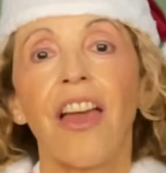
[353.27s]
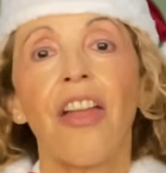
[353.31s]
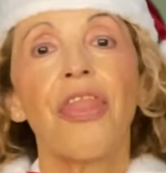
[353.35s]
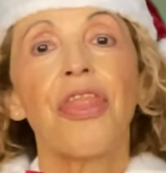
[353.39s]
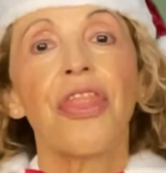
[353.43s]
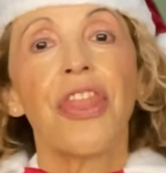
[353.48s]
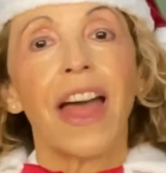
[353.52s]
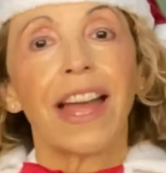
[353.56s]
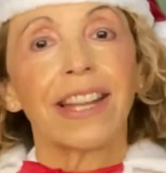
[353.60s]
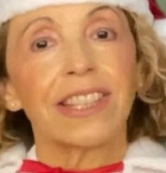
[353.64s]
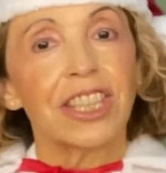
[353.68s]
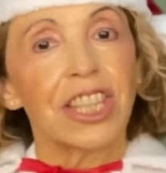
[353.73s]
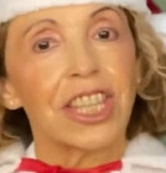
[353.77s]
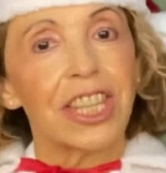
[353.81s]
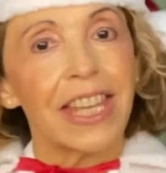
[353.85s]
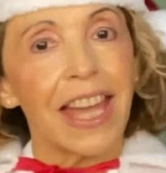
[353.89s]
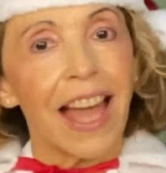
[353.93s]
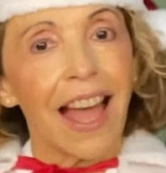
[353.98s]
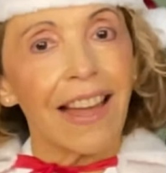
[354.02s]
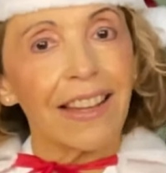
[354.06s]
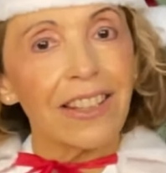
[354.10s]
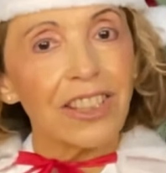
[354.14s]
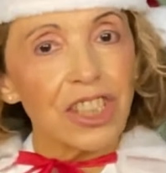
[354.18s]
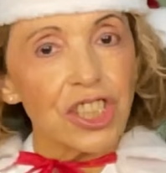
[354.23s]
that
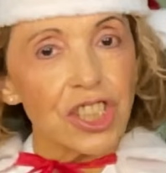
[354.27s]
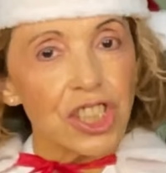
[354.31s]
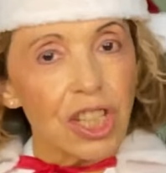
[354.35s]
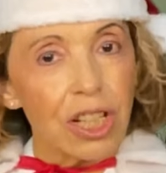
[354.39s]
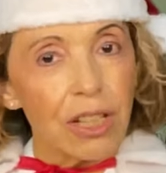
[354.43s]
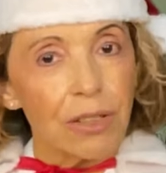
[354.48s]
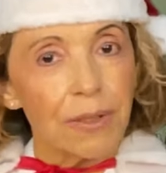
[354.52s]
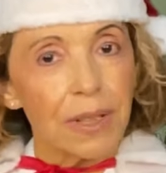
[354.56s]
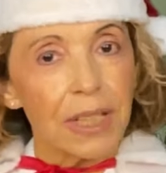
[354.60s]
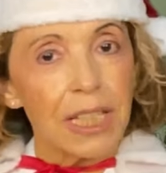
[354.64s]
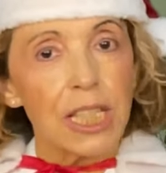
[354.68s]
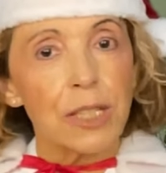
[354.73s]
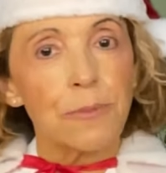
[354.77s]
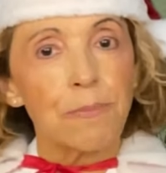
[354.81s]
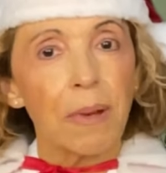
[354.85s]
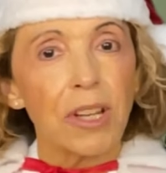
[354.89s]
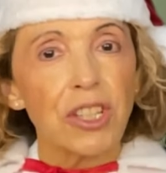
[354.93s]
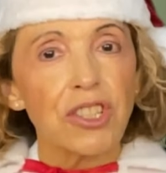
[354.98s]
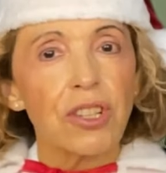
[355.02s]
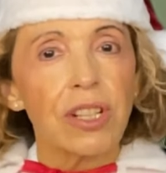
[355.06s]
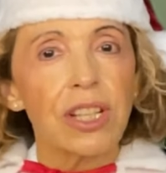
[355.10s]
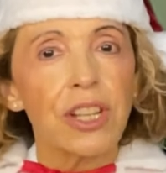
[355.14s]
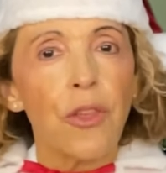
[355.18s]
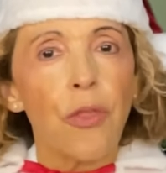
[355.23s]
young children,
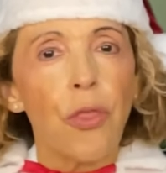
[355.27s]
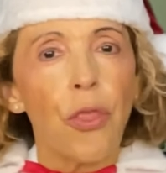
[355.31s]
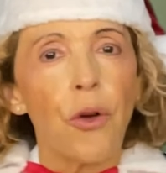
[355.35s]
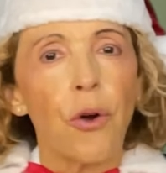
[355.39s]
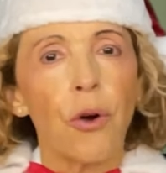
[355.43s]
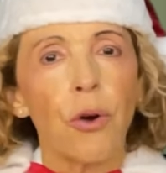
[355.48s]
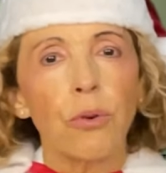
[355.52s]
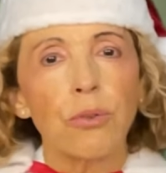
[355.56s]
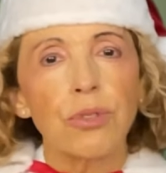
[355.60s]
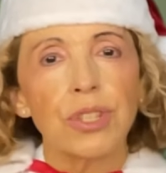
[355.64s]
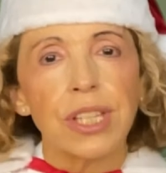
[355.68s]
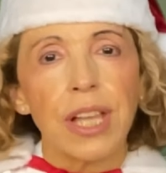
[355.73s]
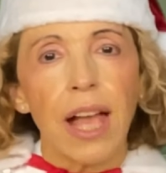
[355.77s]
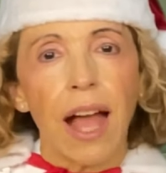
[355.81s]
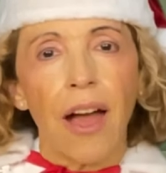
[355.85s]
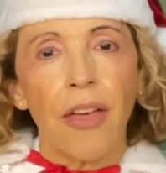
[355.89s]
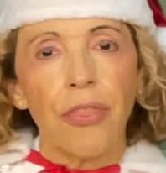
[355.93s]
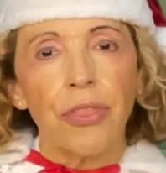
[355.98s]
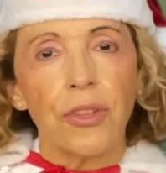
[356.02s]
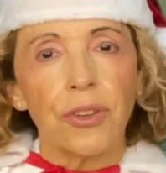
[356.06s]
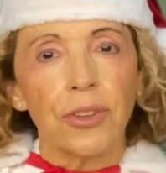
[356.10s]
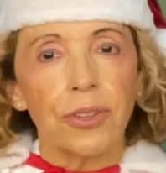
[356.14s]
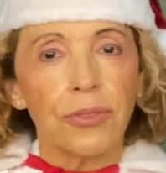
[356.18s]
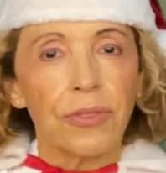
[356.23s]
especially those
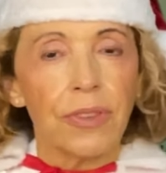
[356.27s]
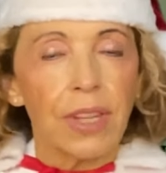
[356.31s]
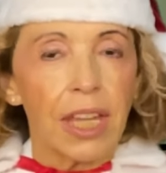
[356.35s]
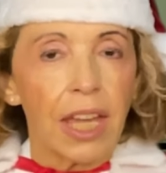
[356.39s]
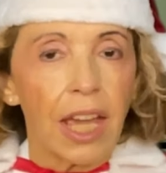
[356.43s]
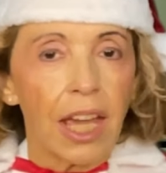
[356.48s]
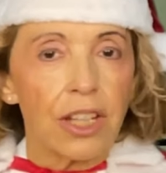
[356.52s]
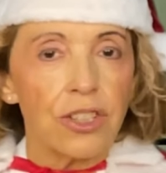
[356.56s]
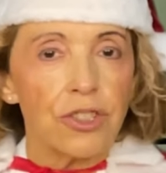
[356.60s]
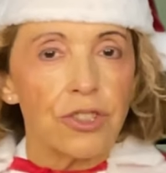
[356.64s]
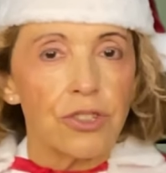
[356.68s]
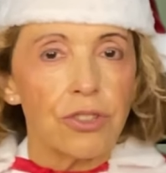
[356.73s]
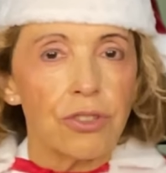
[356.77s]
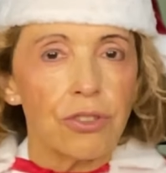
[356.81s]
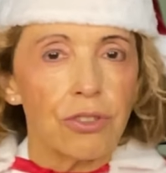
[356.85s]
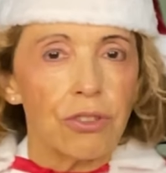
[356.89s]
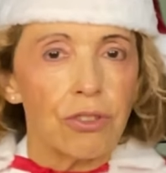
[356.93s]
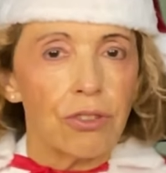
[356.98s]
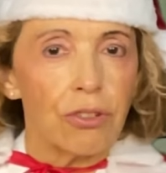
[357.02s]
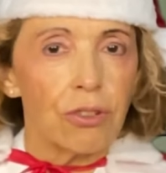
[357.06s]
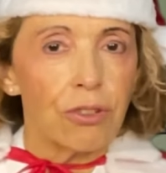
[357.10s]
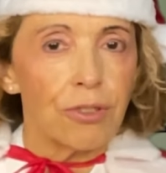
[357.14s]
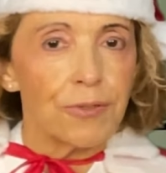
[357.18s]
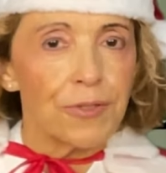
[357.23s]
under the age
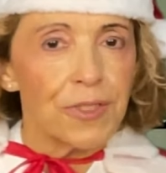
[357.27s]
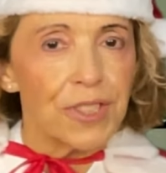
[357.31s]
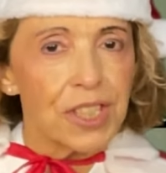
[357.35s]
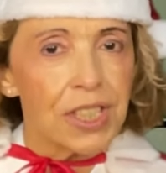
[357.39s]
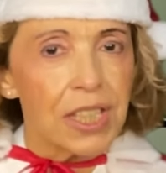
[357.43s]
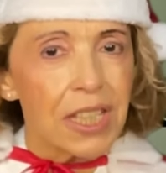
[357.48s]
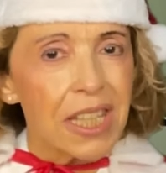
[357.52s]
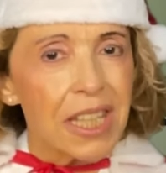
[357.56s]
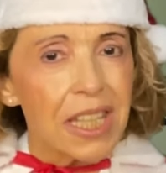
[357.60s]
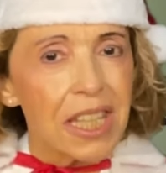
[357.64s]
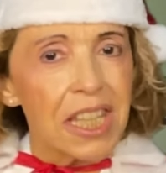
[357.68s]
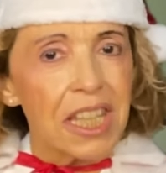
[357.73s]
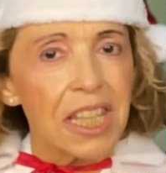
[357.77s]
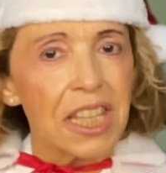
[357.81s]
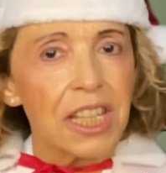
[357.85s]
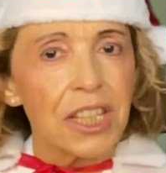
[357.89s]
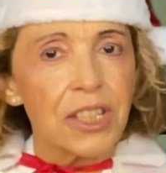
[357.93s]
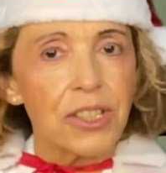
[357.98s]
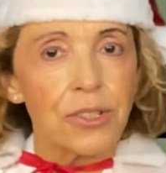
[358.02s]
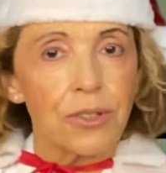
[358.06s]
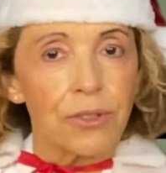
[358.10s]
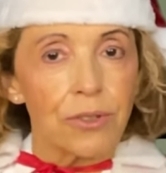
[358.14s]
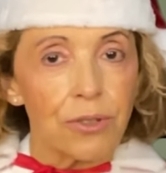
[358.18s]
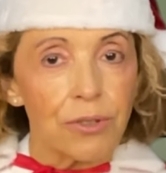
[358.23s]
of
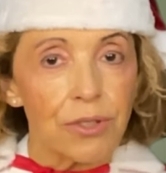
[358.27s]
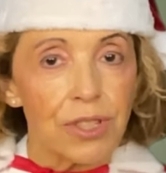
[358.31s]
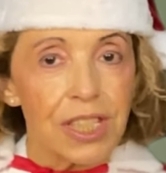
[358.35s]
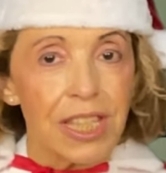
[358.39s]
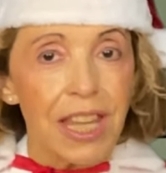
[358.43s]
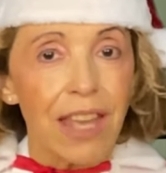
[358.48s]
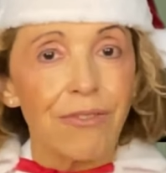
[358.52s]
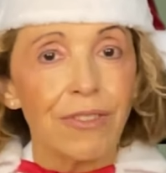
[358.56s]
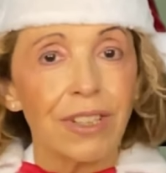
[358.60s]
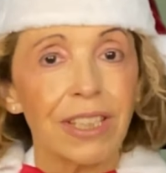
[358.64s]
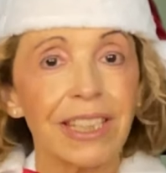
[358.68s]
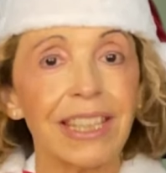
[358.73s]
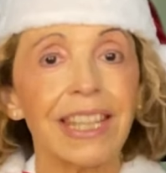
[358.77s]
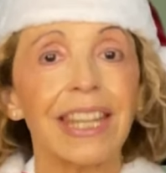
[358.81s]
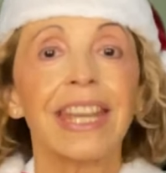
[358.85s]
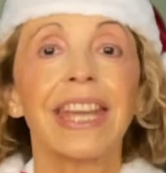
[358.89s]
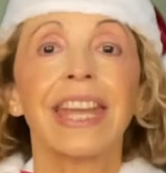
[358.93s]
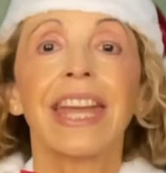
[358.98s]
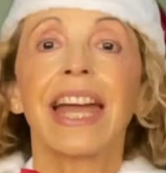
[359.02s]
6 or 7,